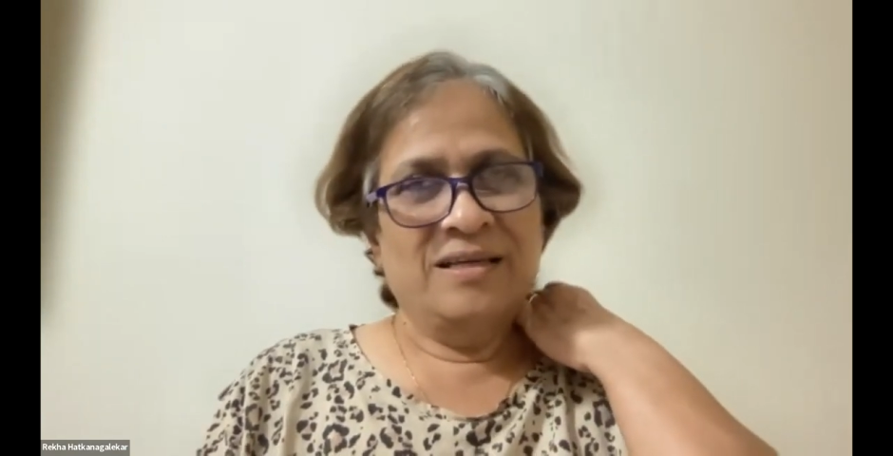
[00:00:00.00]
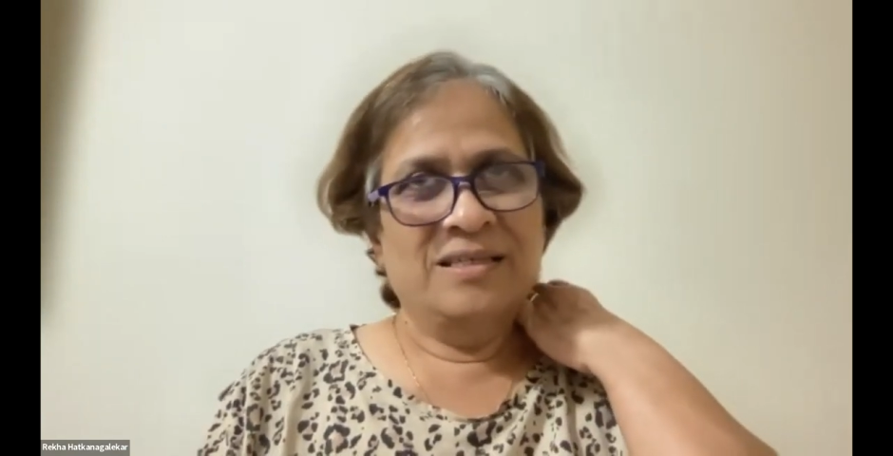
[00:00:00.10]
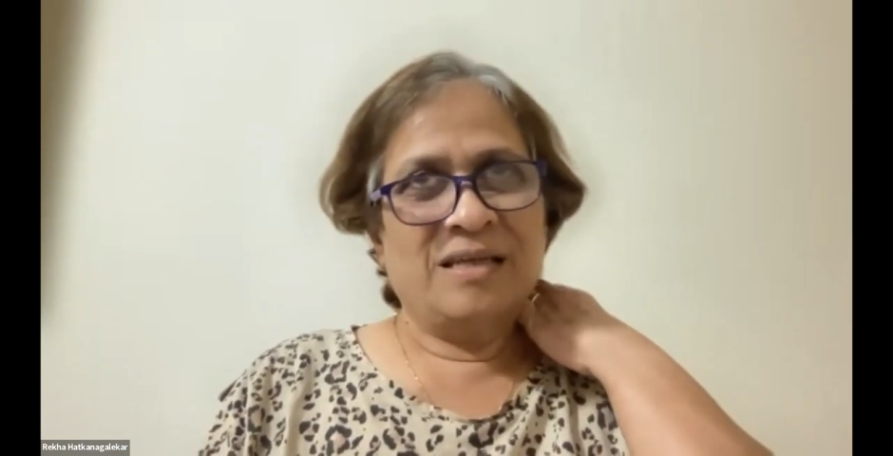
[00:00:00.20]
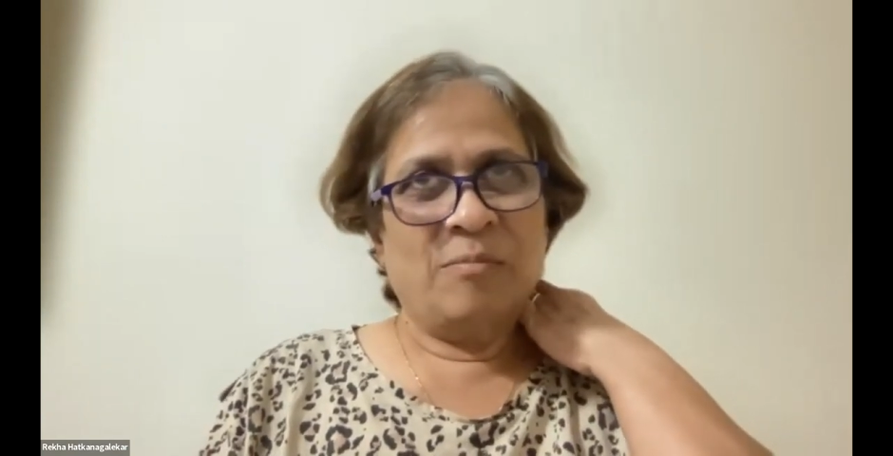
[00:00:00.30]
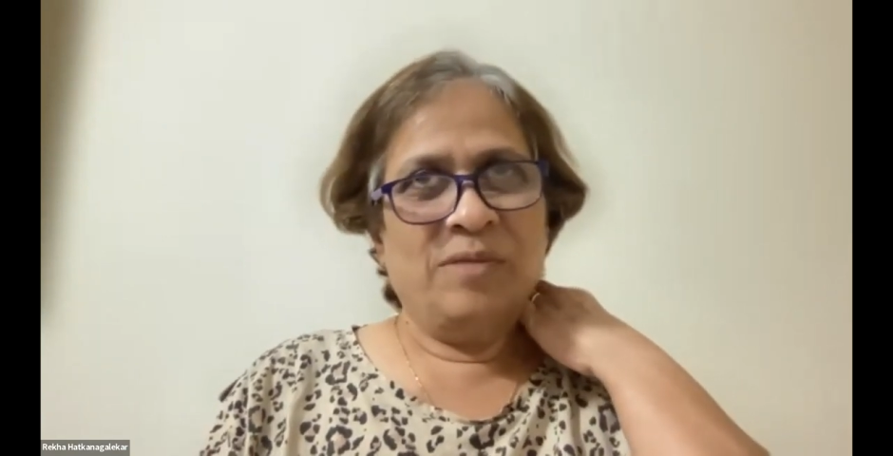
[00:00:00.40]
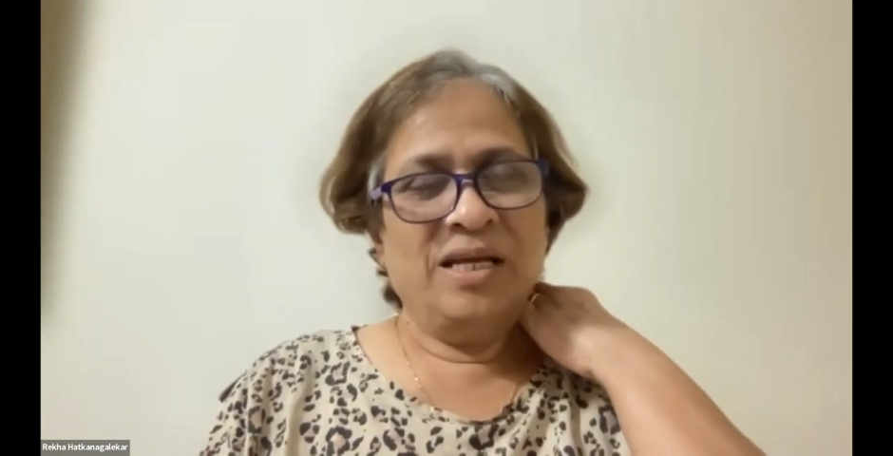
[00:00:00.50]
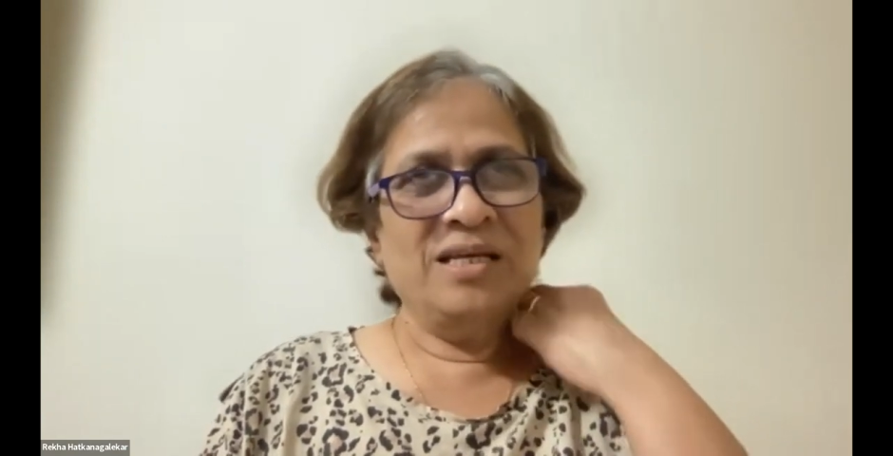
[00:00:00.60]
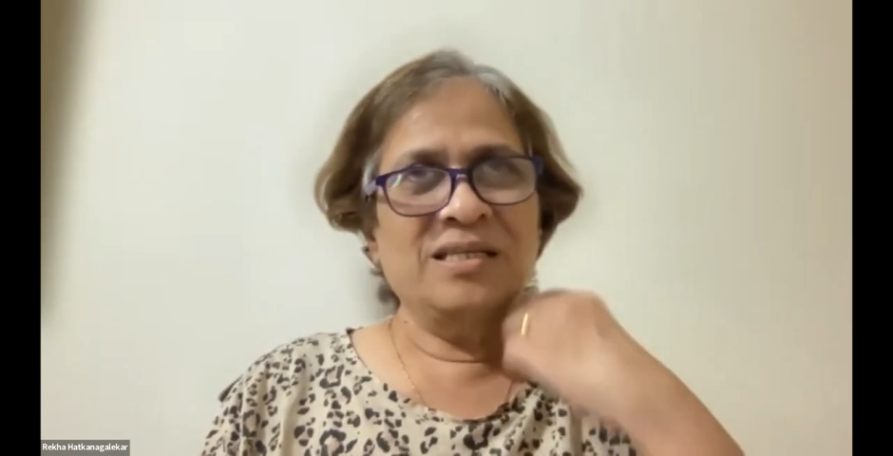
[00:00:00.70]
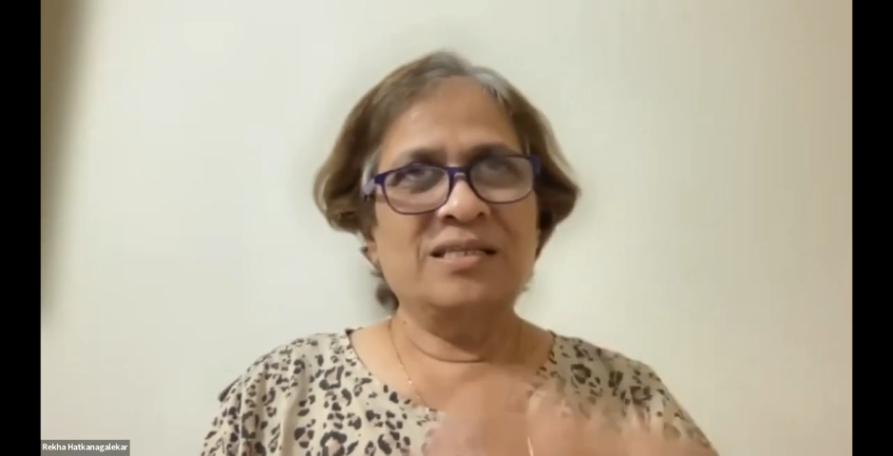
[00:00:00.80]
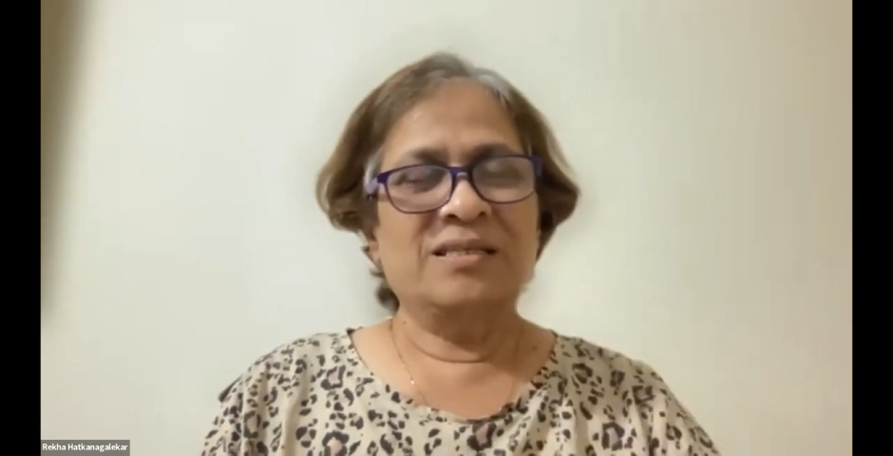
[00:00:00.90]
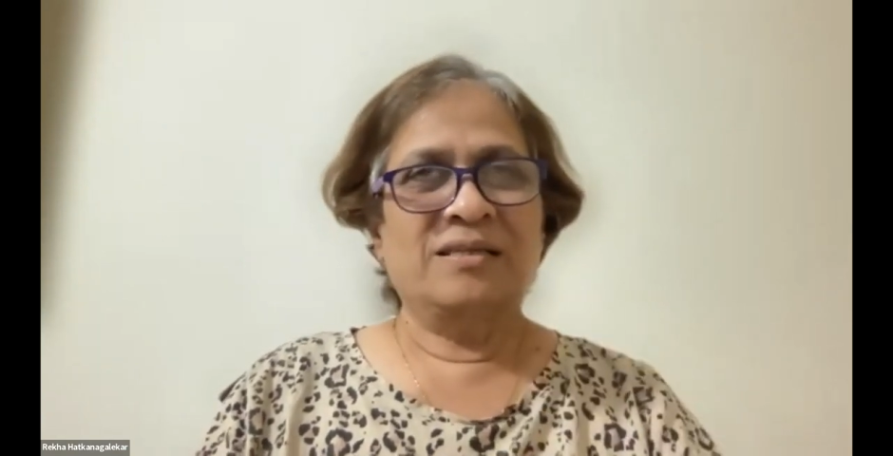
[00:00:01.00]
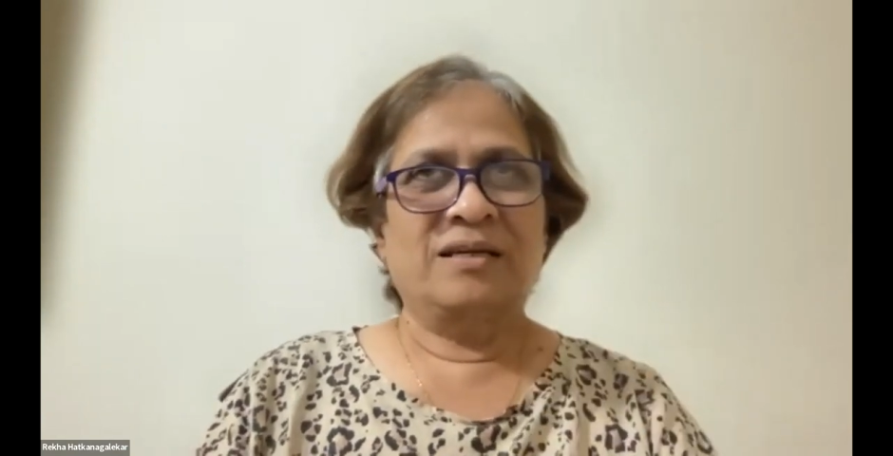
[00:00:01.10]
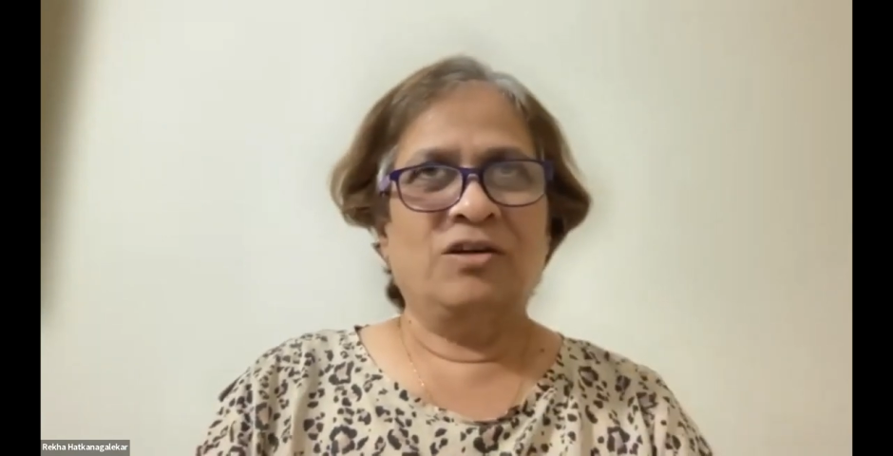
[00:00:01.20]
somebody is,